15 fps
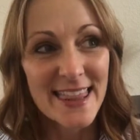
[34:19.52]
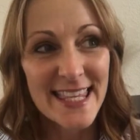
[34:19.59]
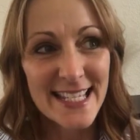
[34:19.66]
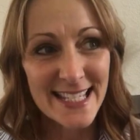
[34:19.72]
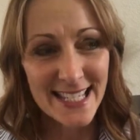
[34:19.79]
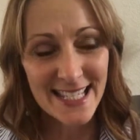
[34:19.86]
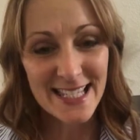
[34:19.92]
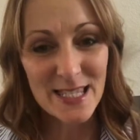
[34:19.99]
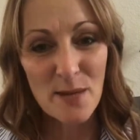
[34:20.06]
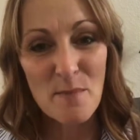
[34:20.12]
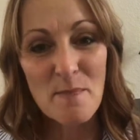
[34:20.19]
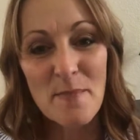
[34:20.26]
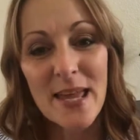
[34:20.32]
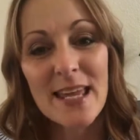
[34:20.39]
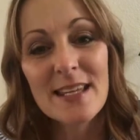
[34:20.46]
This is the
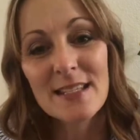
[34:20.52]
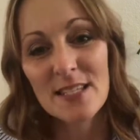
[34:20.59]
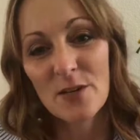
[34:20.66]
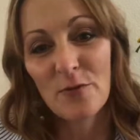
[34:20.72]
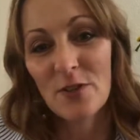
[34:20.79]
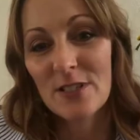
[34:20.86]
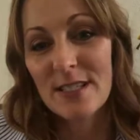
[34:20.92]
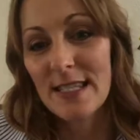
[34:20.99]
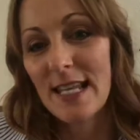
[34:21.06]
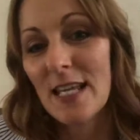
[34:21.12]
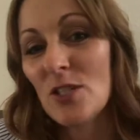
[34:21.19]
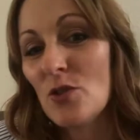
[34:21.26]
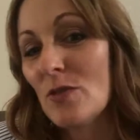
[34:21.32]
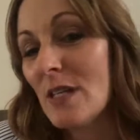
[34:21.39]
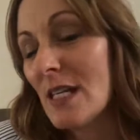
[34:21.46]
main difference that
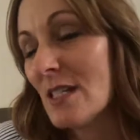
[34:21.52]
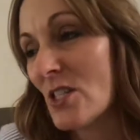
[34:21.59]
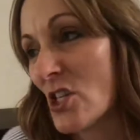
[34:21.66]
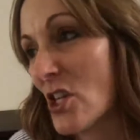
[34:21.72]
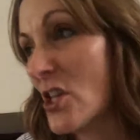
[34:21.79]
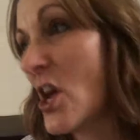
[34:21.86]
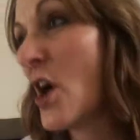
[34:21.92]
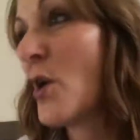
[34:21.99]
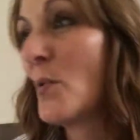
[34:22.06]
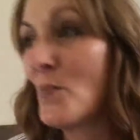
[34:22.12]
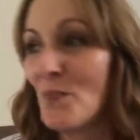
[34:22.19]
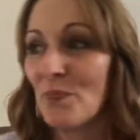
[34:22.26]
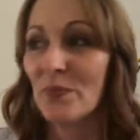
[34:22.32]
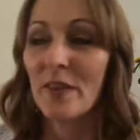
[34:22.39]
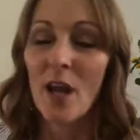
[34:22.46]
you need to know.
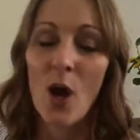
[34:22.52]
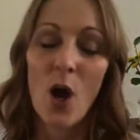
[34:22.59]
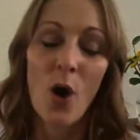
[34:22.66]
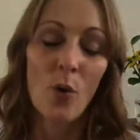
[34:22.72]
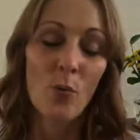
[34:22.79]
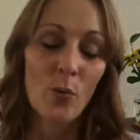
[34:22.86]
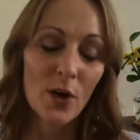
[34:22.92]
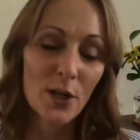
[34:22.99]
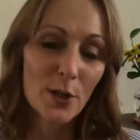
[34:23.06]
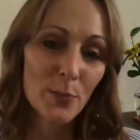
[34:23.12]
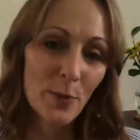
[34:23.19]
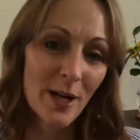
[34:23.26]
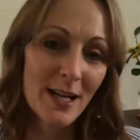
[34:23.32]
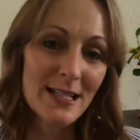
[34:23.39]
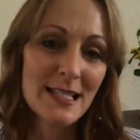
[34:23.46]

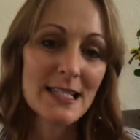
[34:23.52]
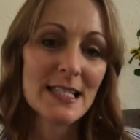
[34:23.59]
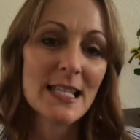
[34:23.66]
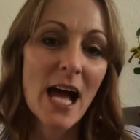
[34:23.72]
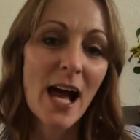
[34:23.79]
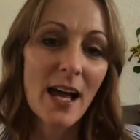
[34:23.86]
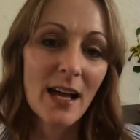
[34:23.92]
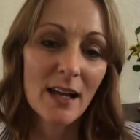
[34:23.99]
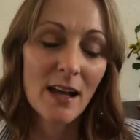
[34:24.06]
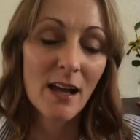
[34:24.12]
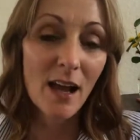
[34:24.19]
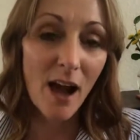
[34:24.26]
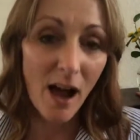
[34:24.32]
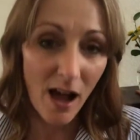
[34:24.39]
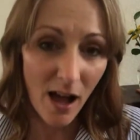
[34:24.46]

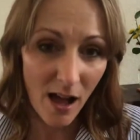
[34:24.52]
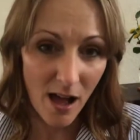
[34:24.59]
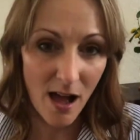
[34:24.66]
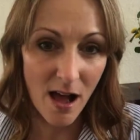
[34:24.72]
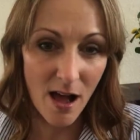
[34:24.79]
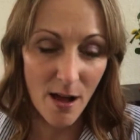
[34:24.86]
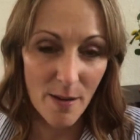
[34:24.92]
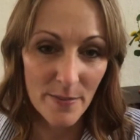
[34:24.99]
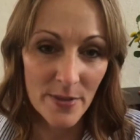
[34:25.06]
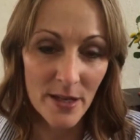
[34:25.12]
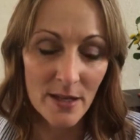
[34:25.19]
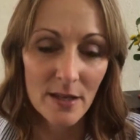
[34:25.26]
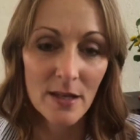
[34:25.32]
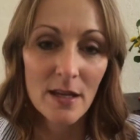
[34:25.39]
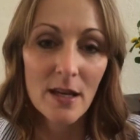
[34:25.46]
WordPress.com
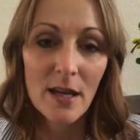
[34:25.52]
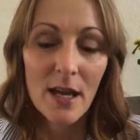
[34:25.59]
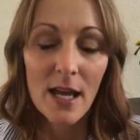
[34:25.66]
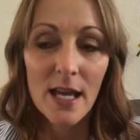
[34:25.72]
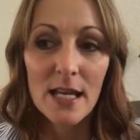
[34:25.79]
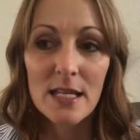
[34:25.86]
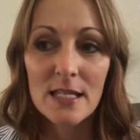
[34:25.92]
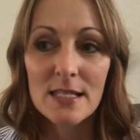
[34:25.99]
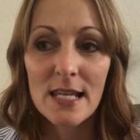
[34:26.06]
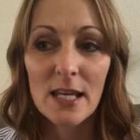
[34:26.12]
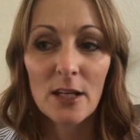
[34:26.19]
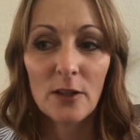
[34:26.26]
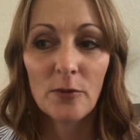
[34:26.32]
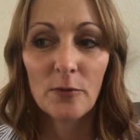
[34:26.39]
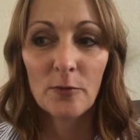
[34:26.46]
is
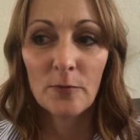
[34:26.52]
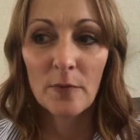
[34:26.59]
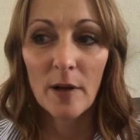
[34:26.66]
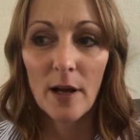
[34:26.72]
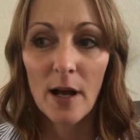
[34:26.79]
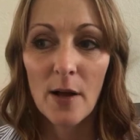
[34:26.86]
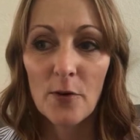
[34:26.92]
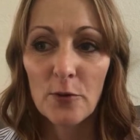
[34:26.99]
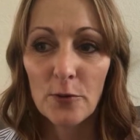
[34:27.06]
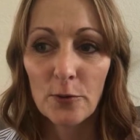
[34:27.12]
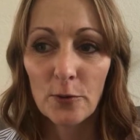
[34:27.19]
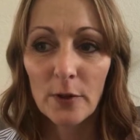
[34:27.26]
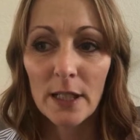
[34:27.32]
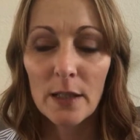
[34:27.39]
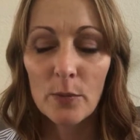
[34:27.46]
a
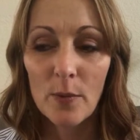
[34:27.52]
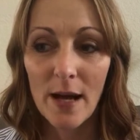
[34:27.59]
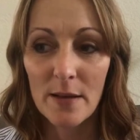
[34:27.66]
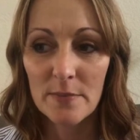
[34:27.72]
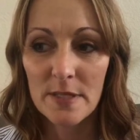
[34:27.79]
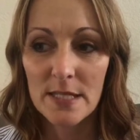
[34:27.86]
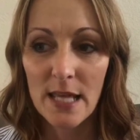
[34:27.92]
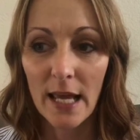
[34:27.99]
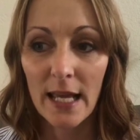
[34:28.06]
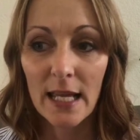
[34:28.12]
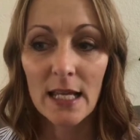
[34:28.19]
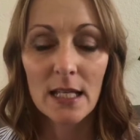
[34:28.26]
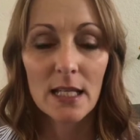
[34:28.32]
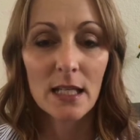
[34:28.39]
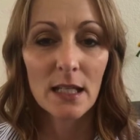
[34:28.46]
free
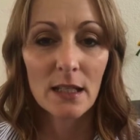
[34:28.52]
website,